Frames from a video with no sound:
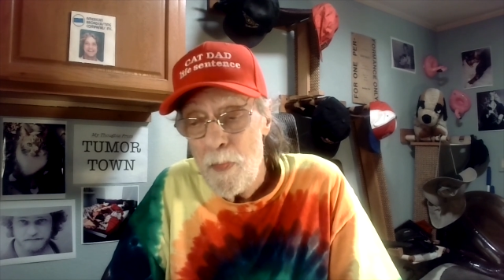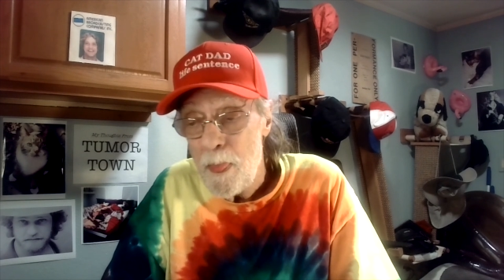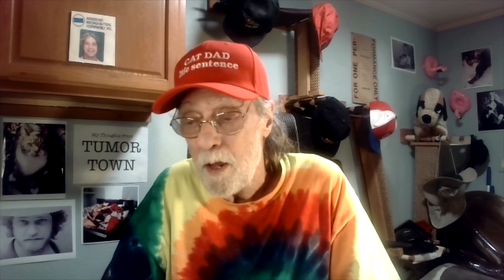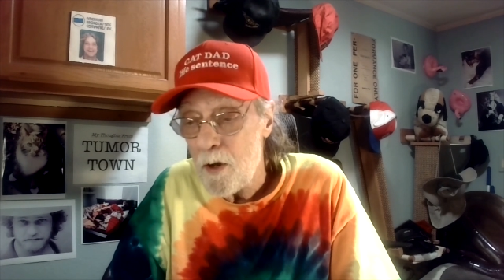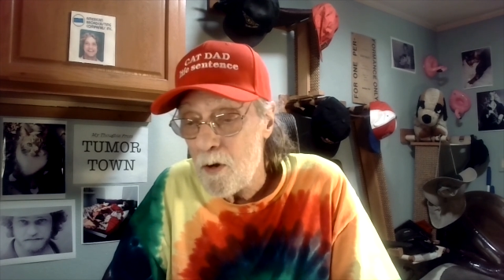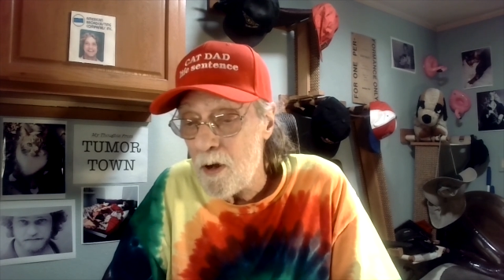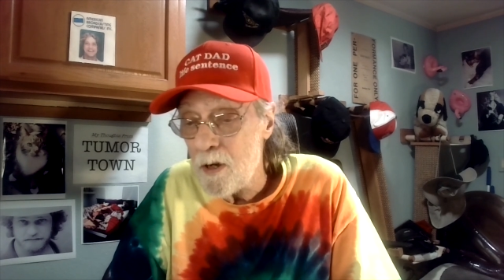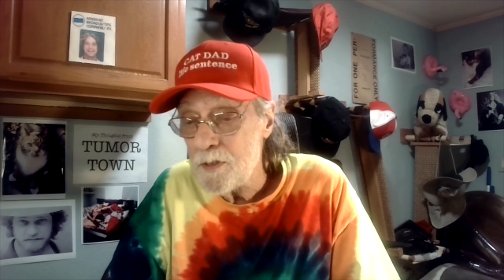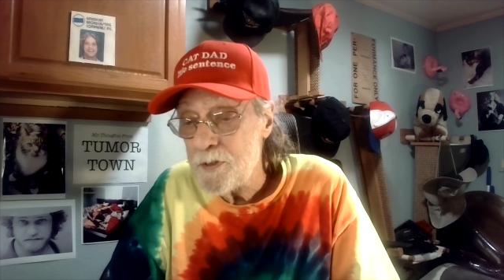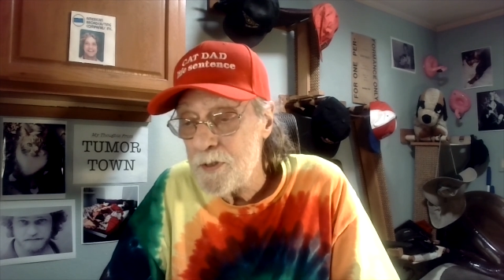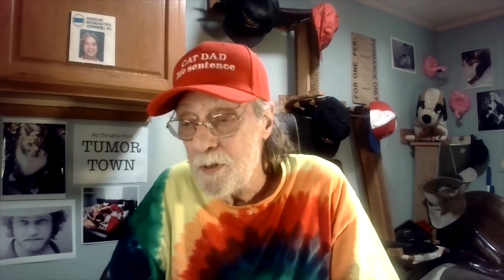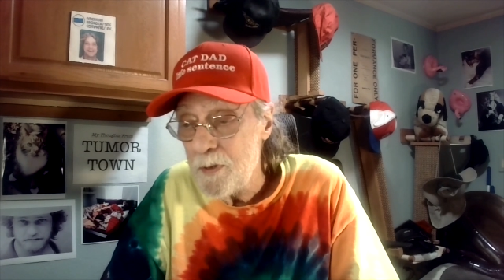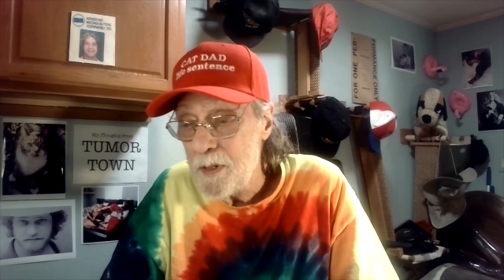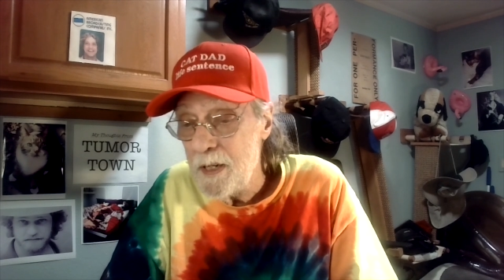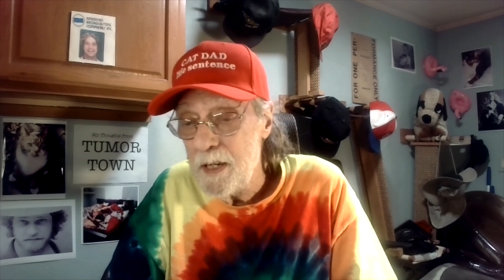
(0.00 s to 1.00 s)
It
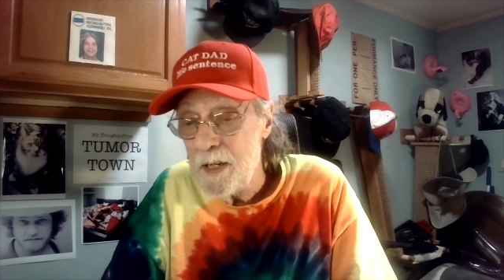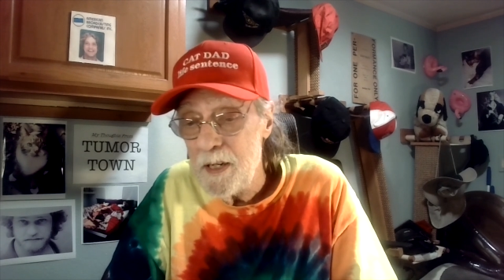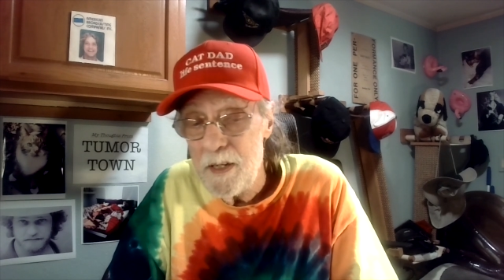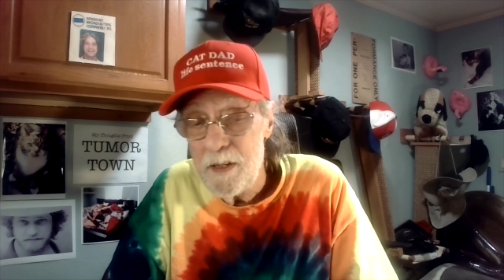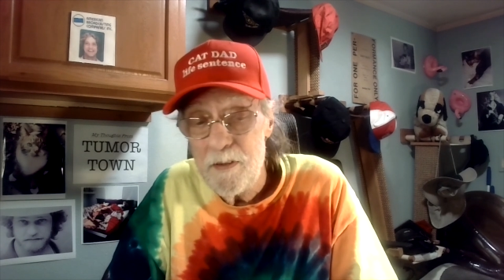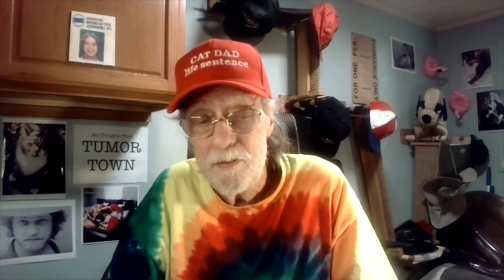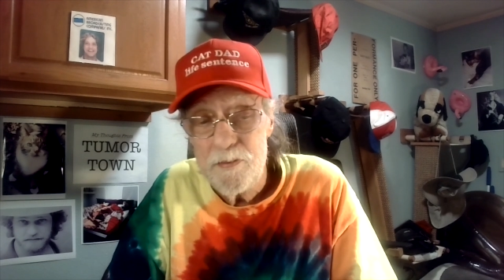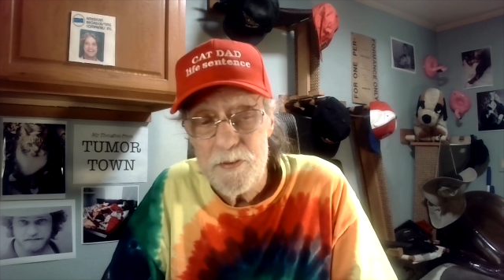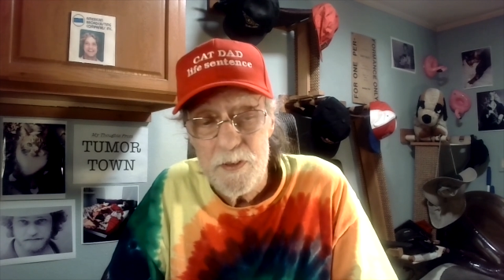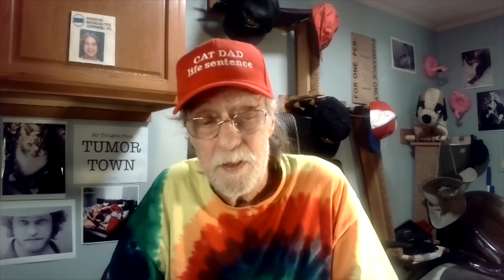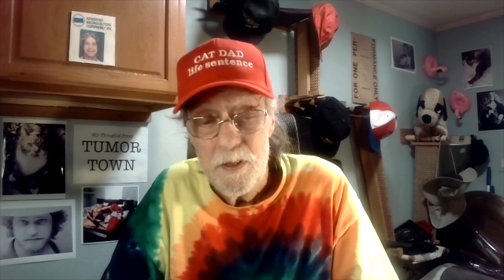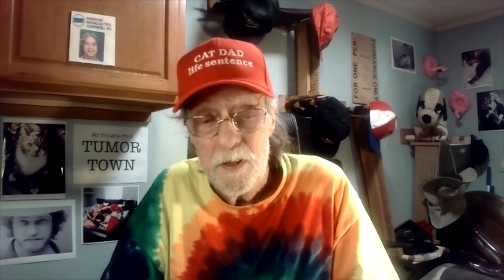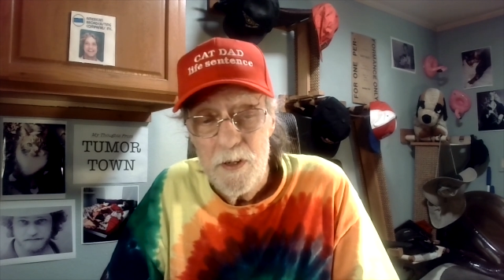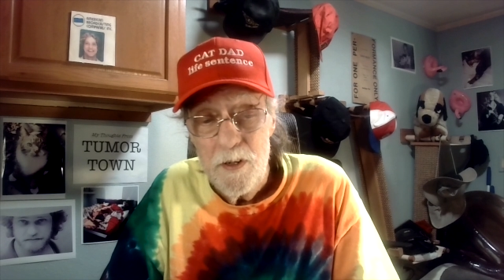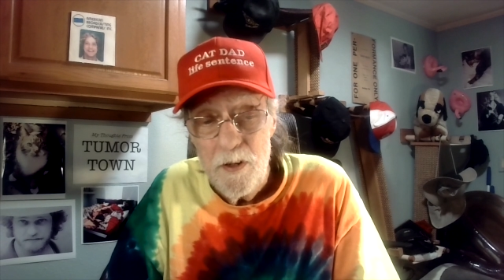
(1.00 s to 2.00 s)
also gives
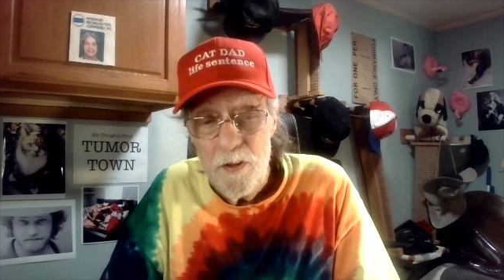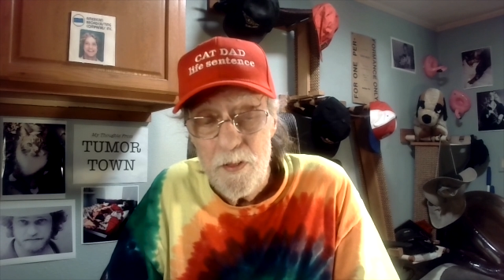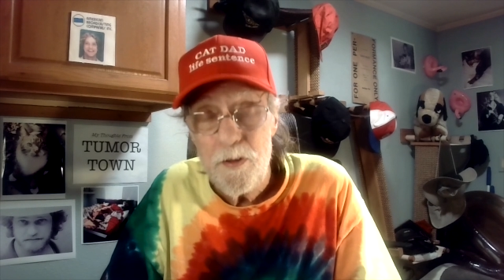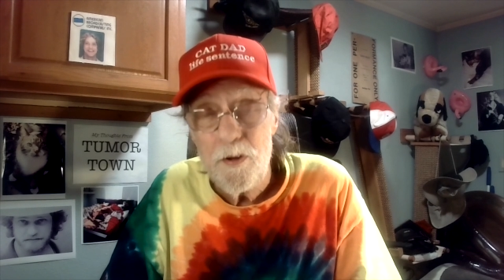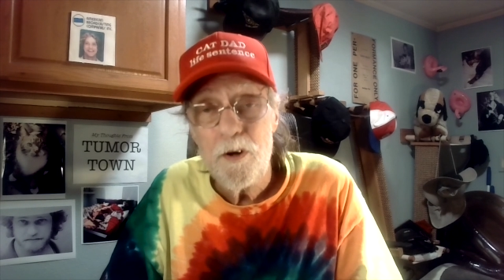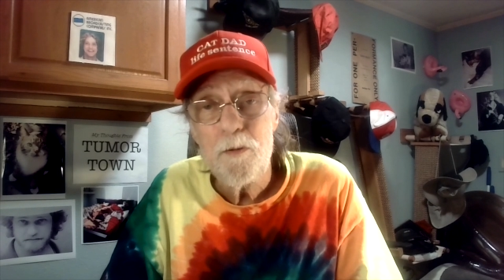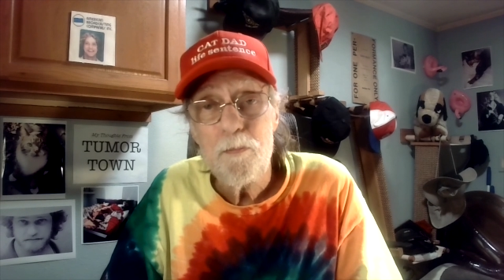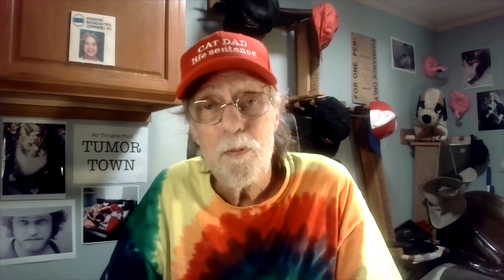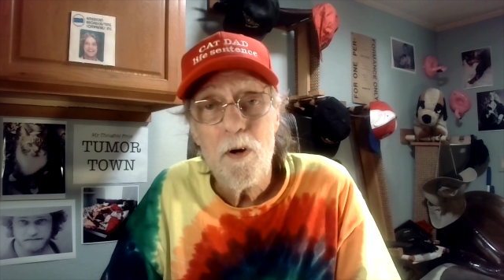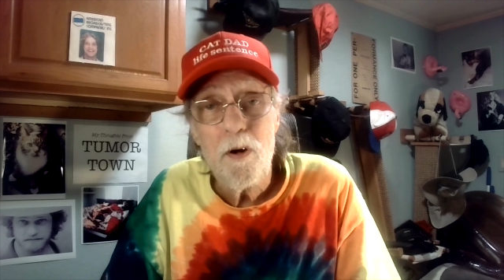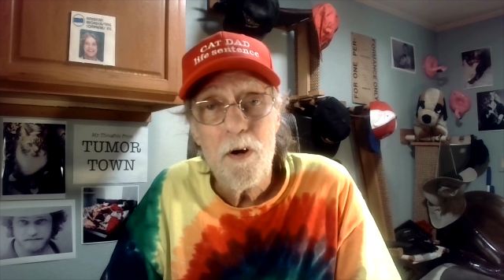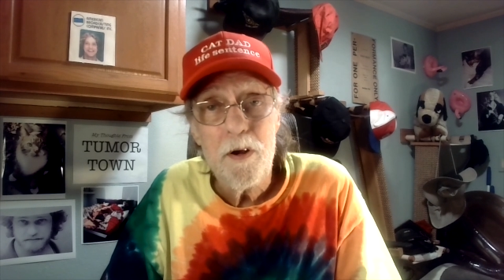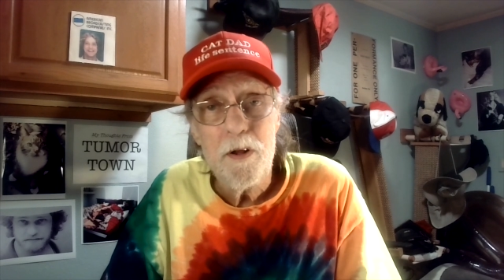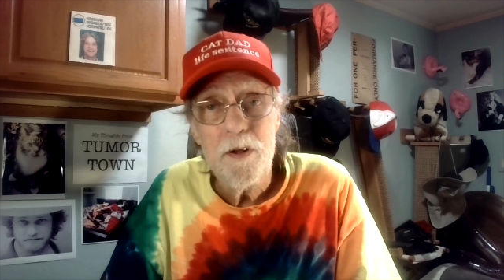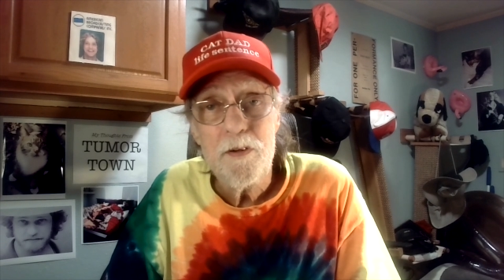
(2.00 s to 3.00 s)
third
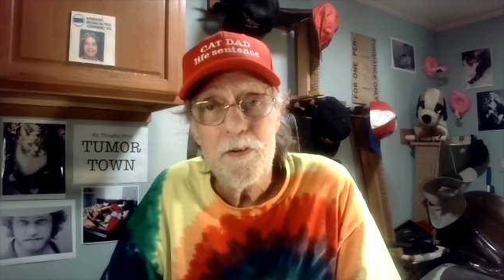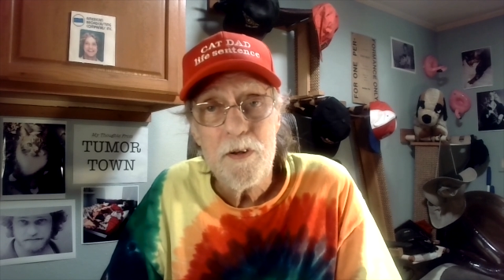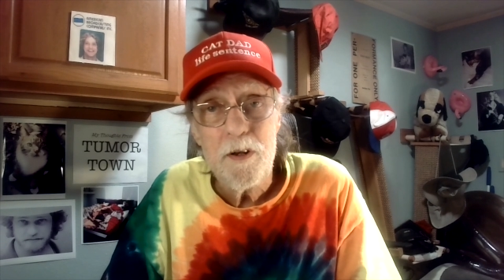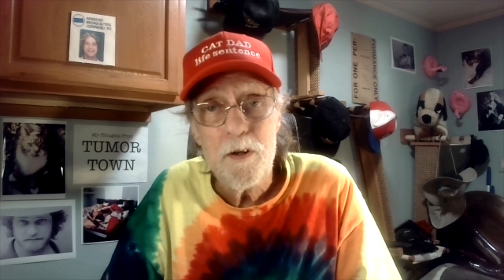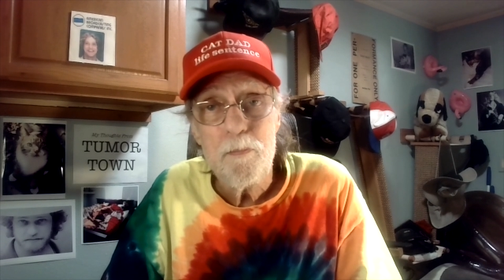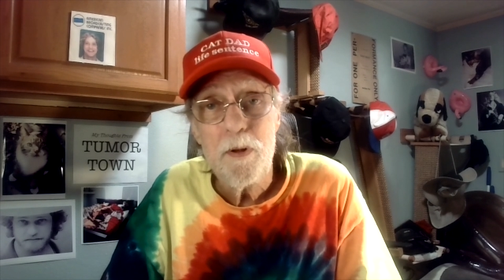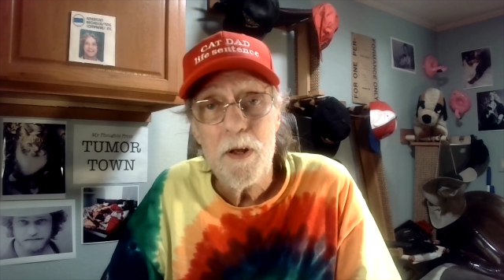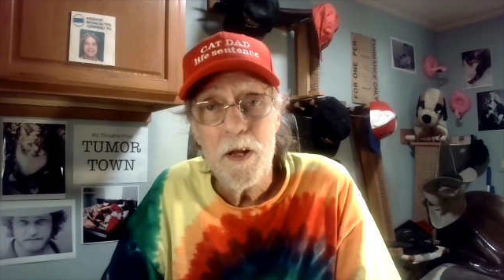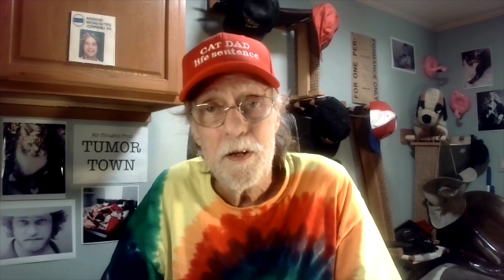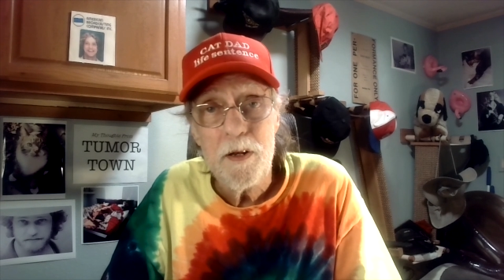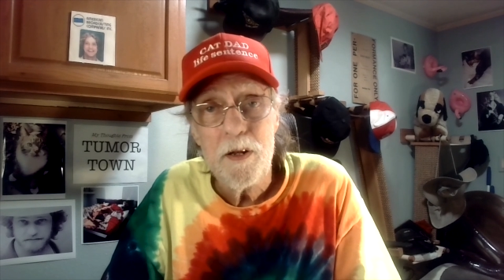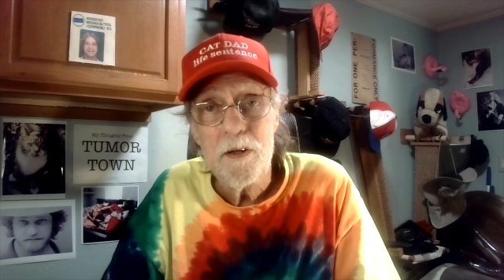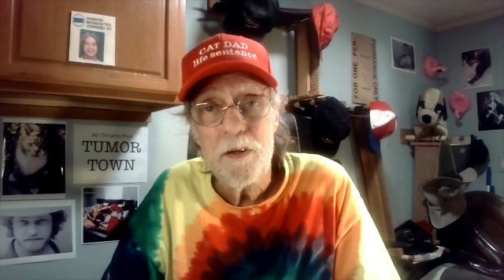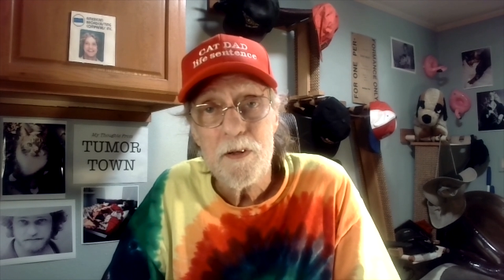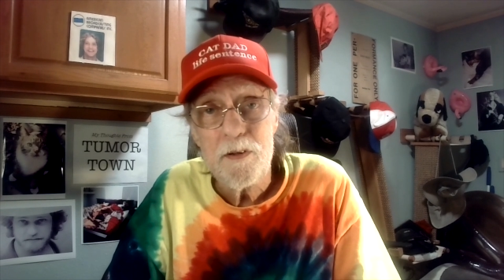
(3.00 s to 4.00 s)
parties,
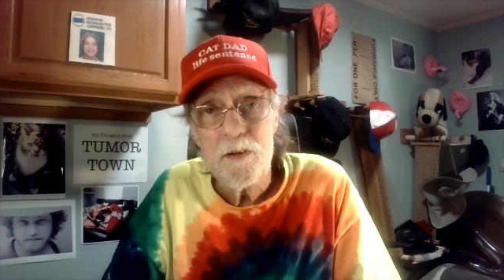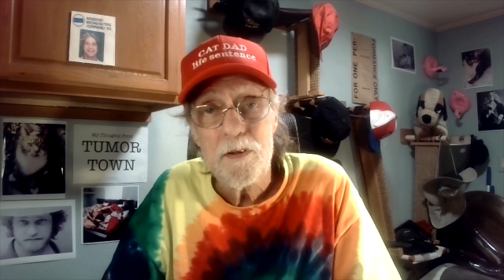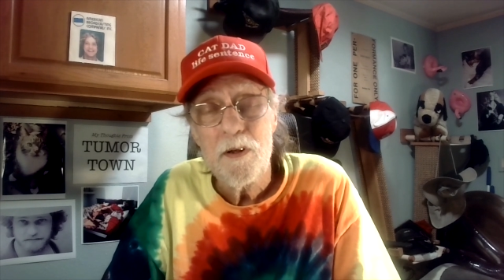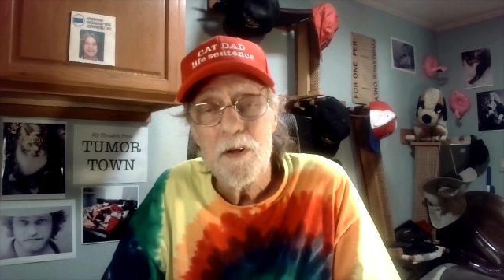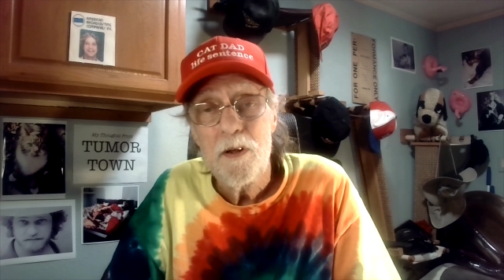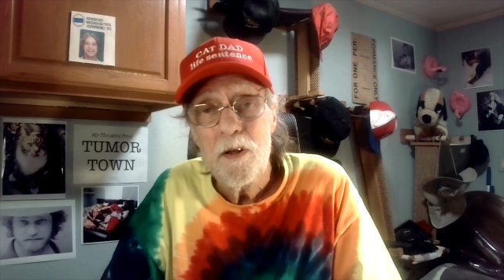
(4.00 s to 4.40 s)
independents,